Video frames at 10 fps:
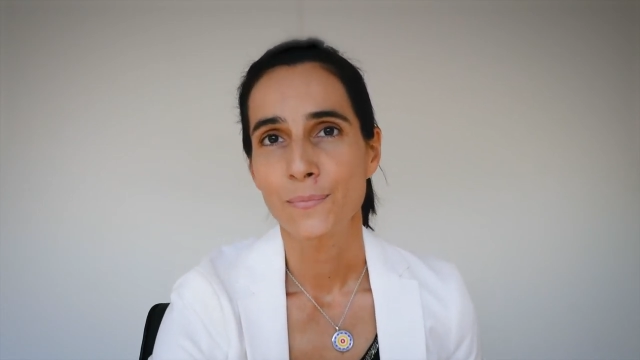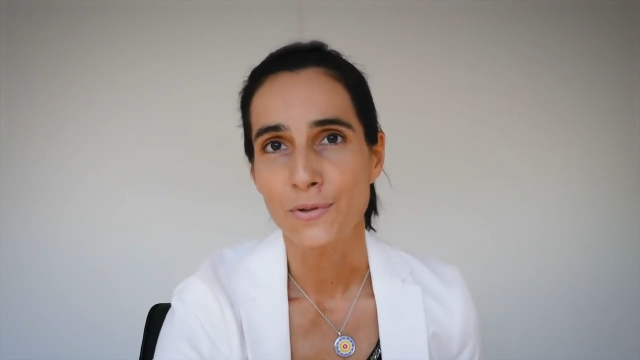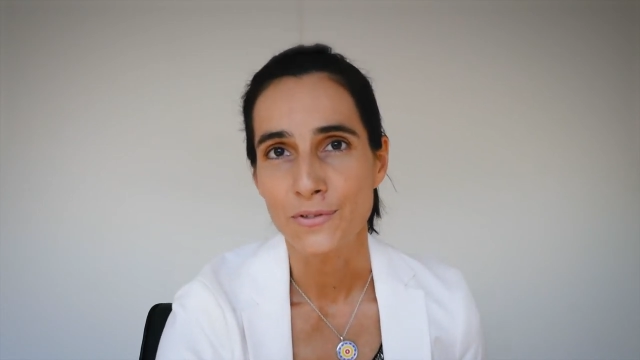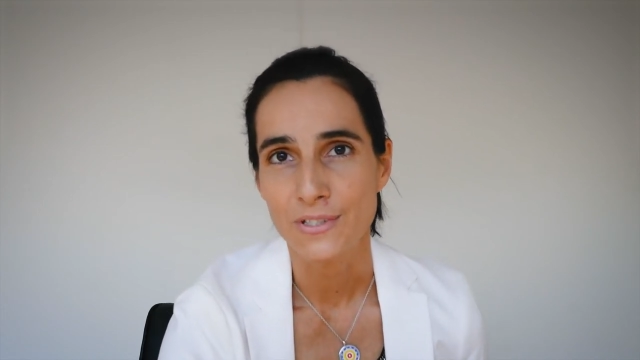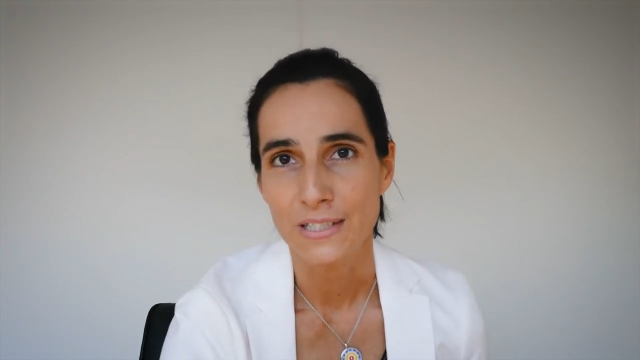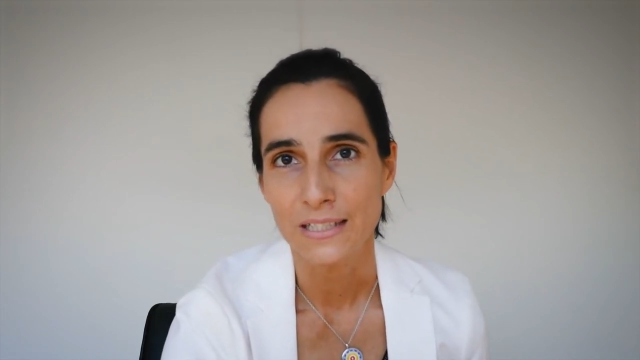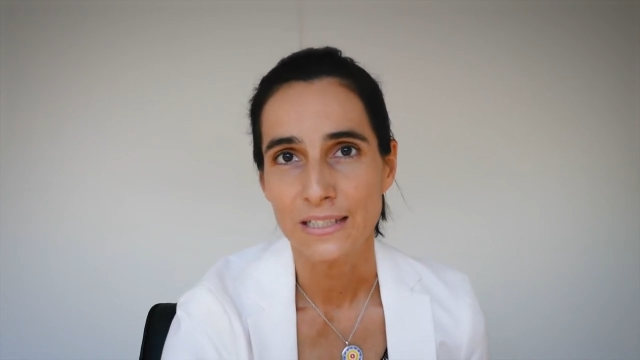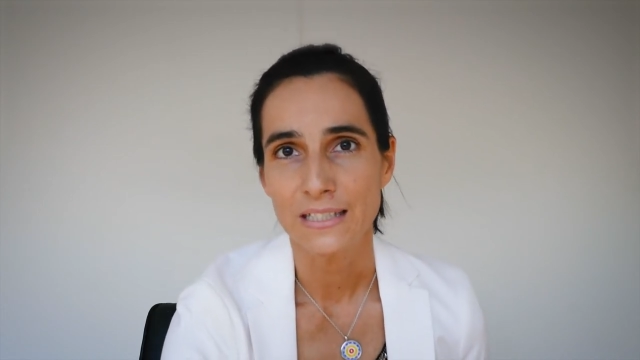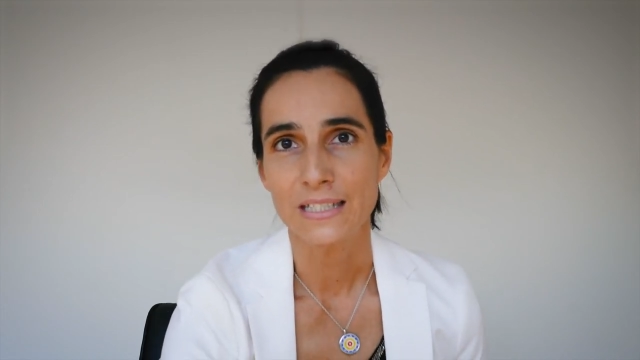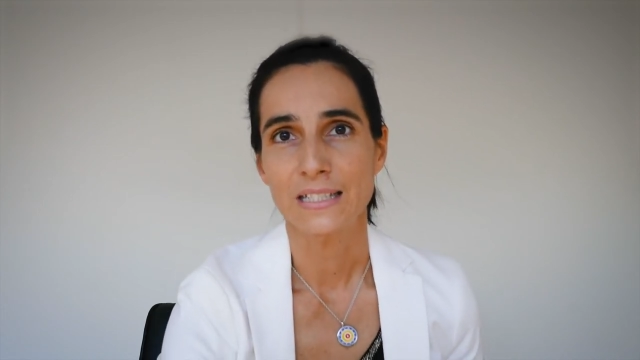
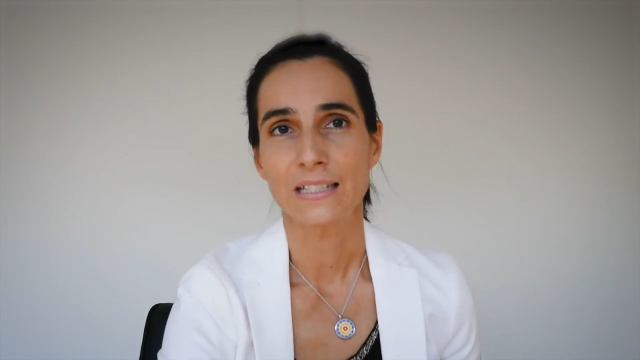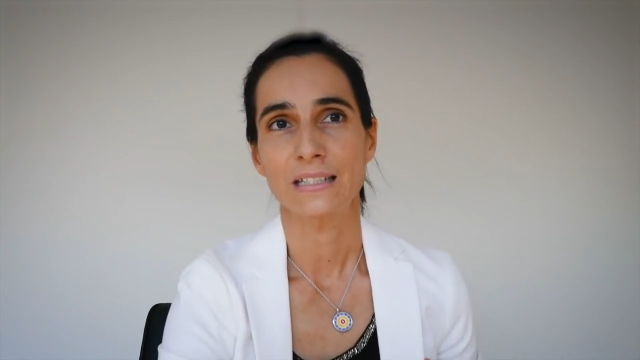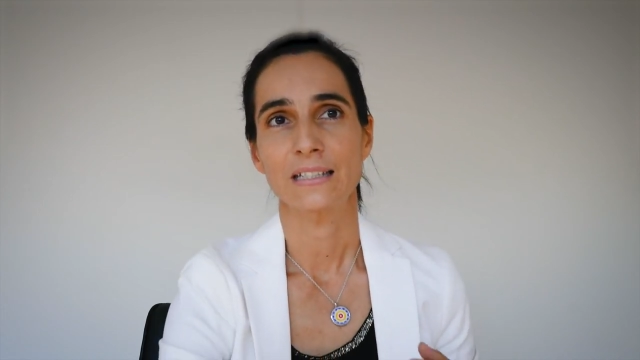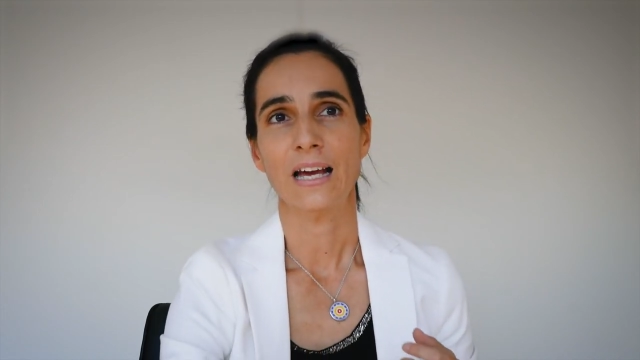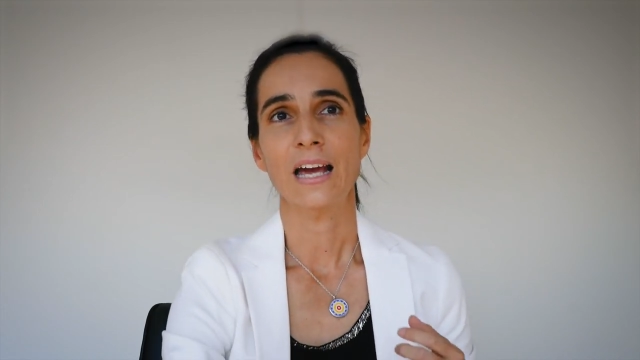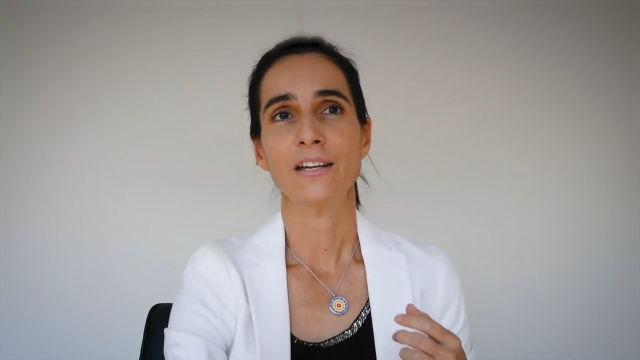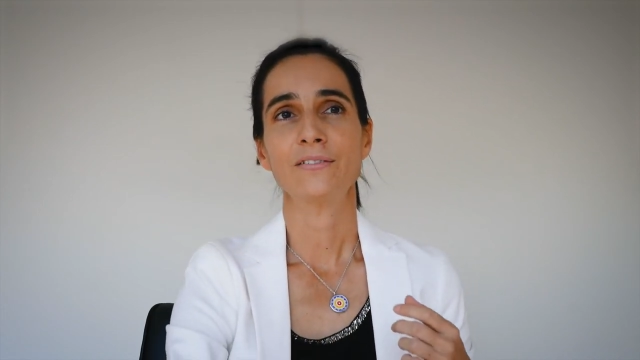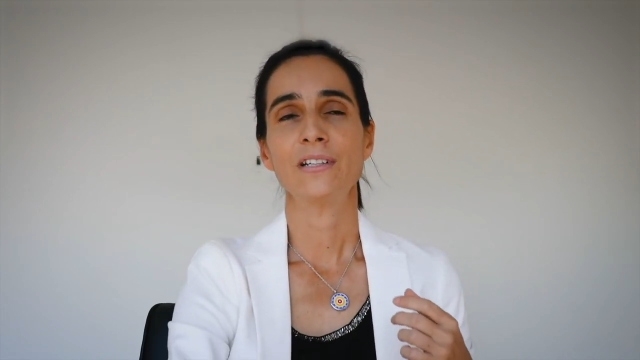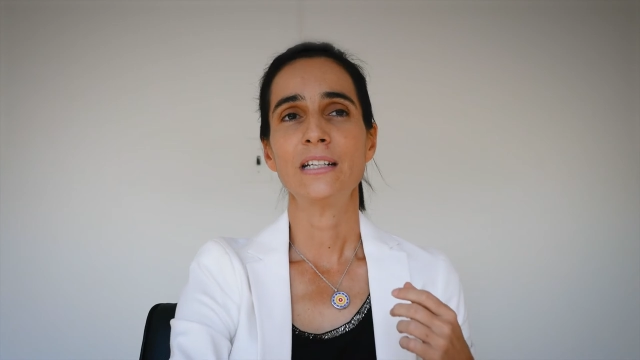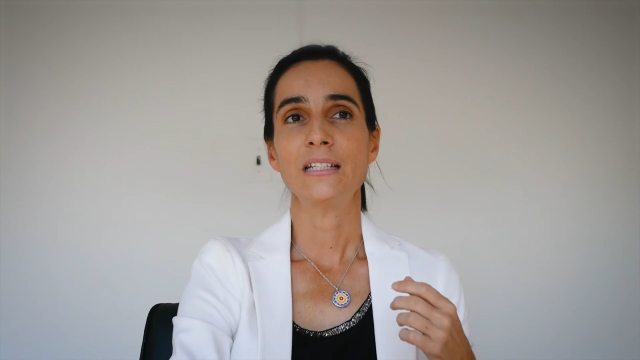mostly, I
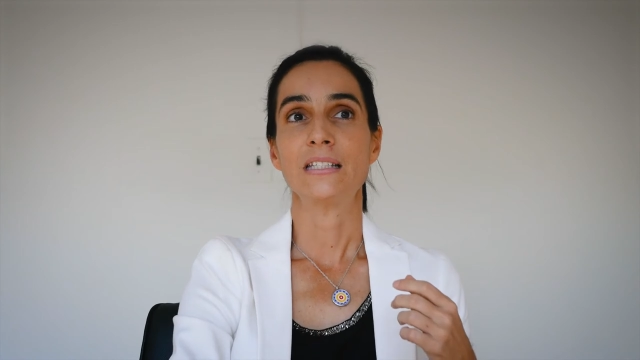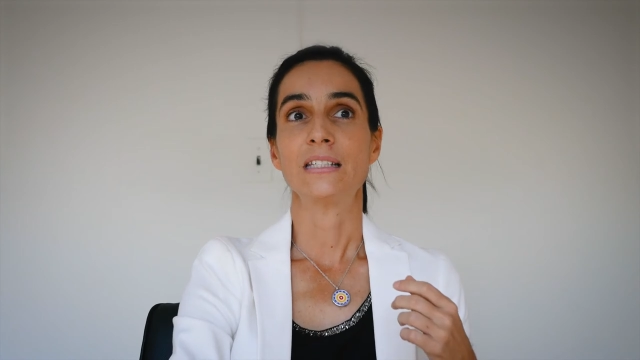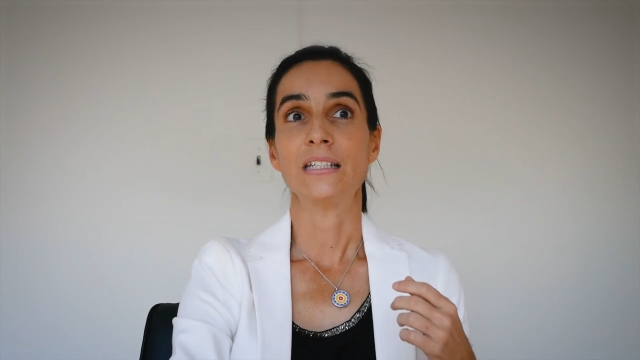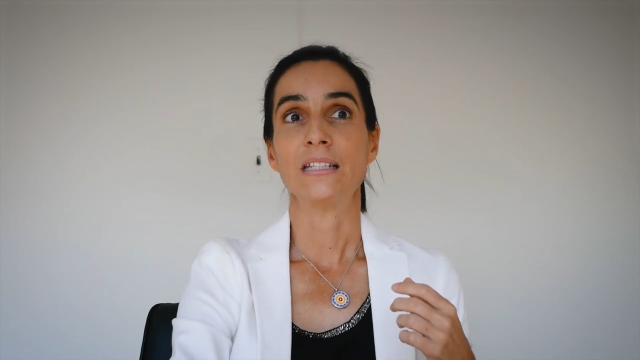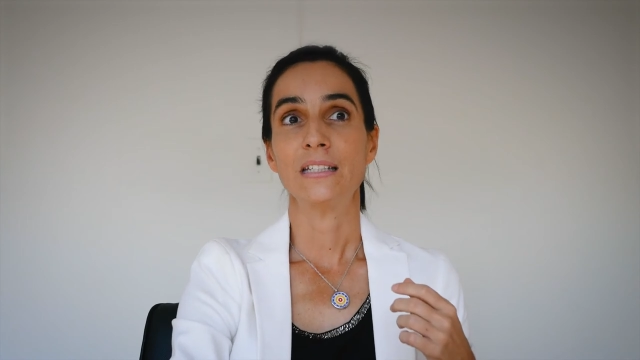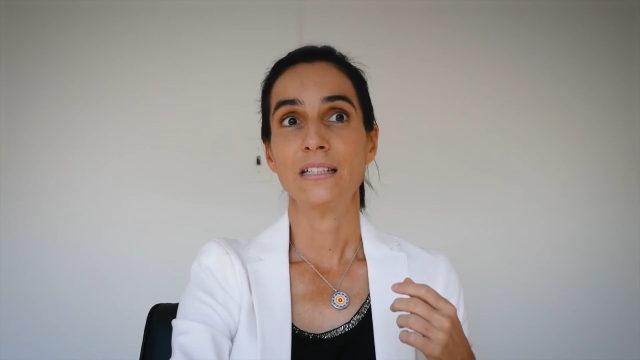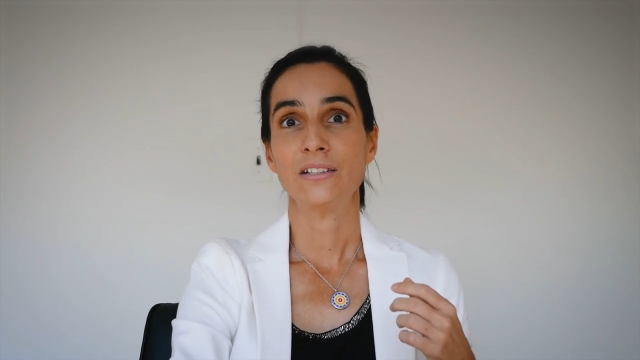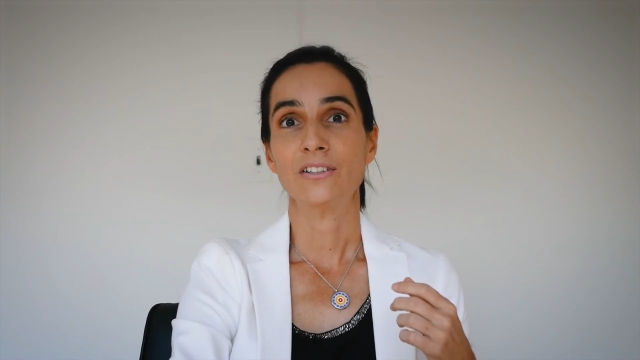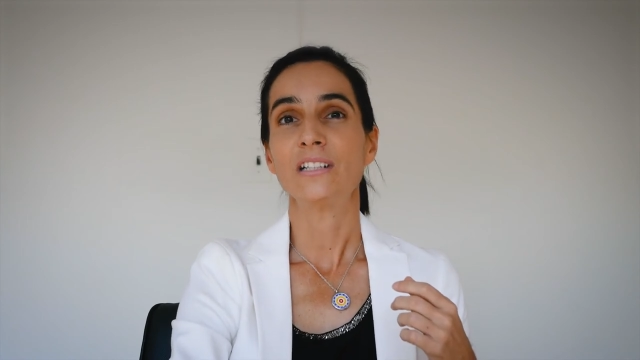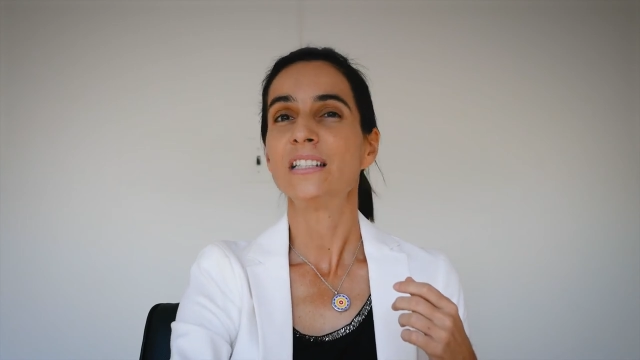really see
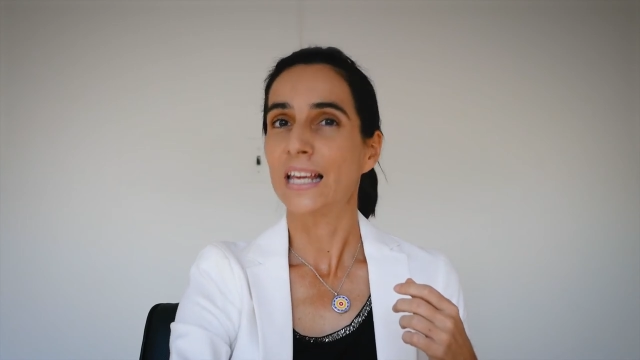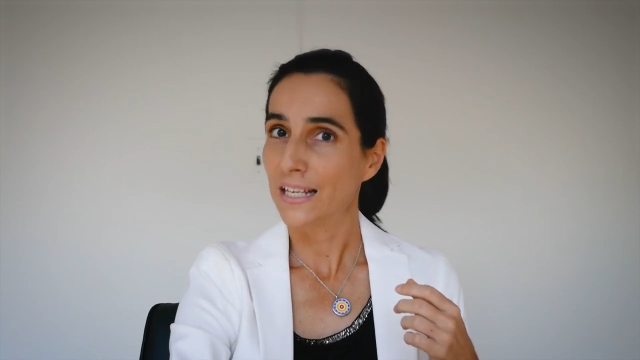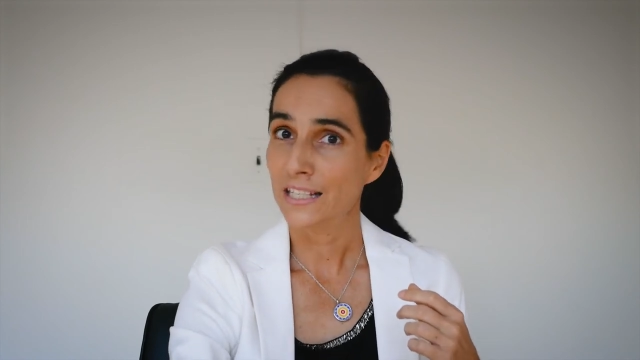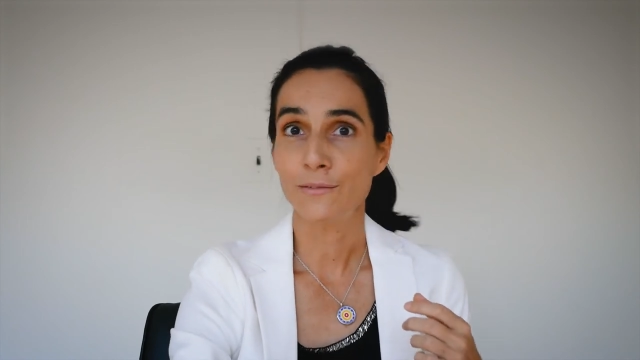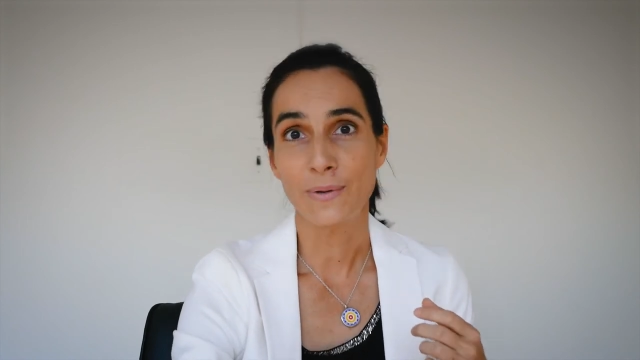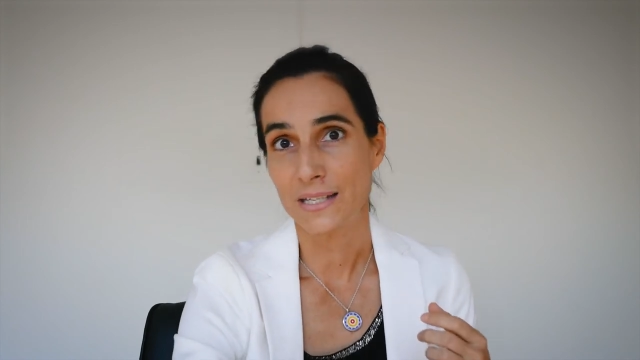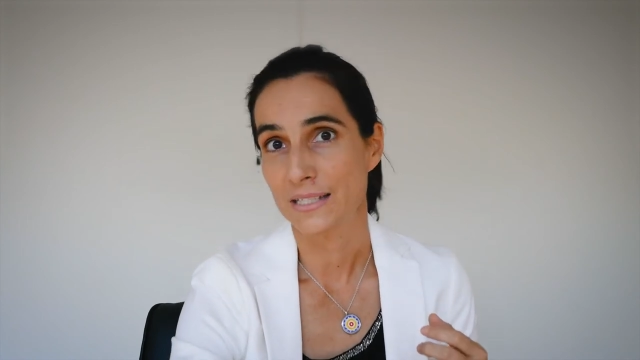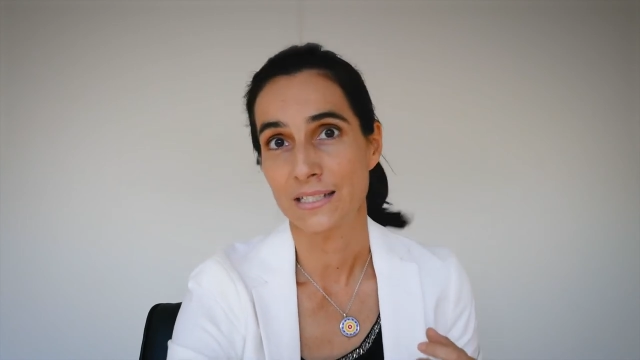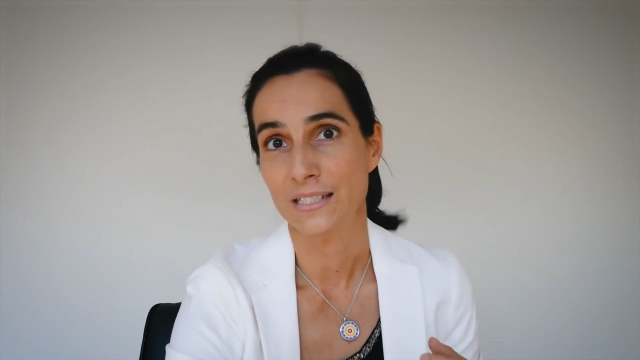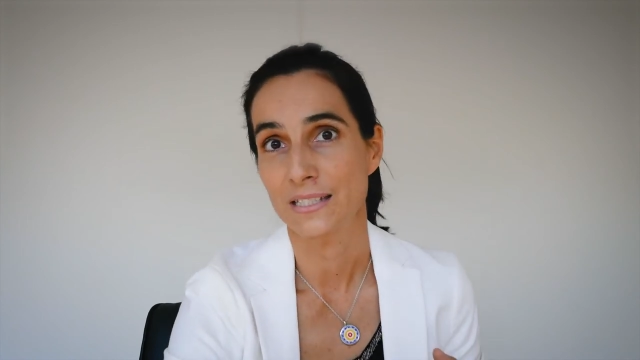on a daily
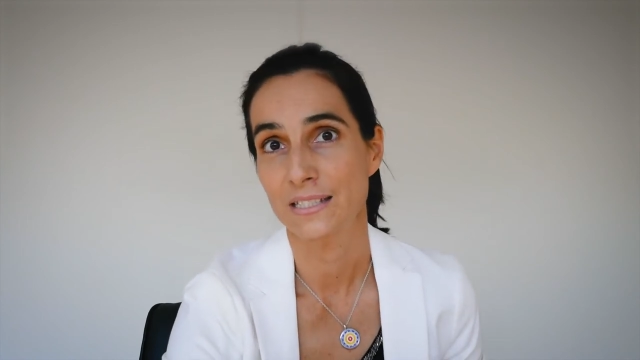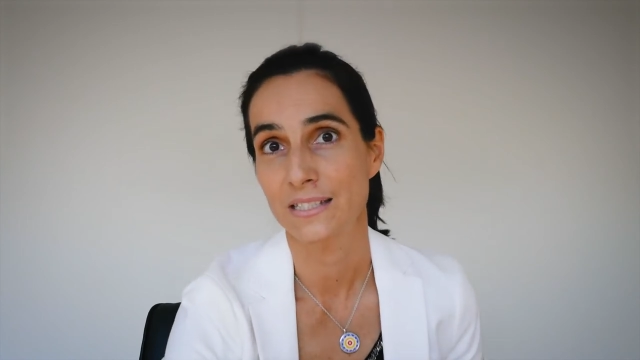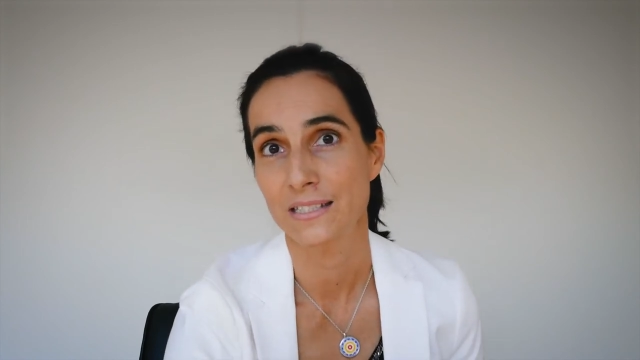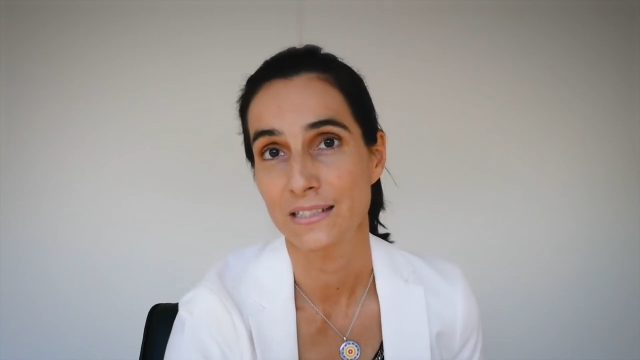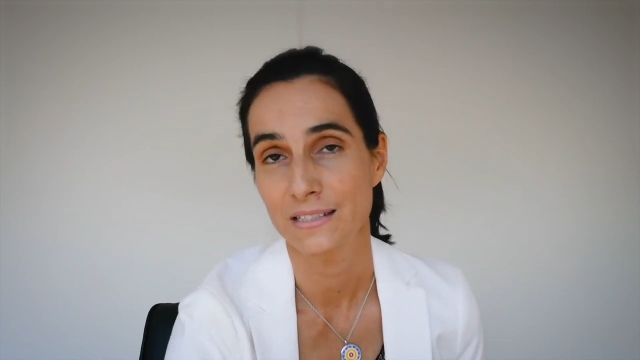basis,